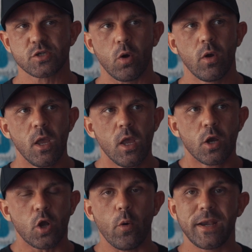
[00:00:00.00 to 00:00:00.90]
So
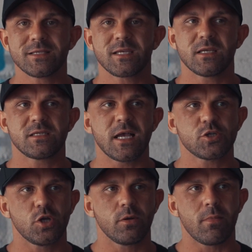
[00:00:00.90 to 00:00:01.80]
going into this
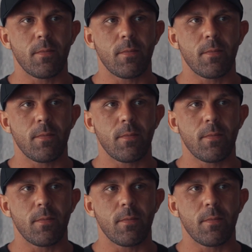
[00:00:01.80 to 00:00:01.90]
session,